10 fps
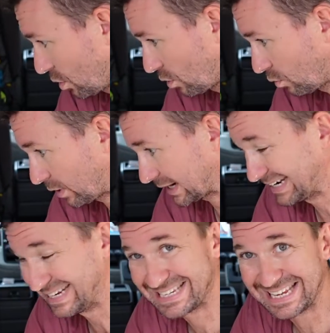what
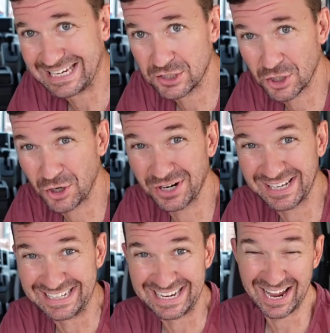it is
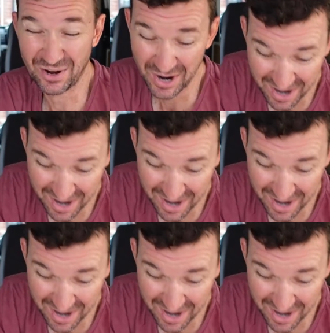internally. Now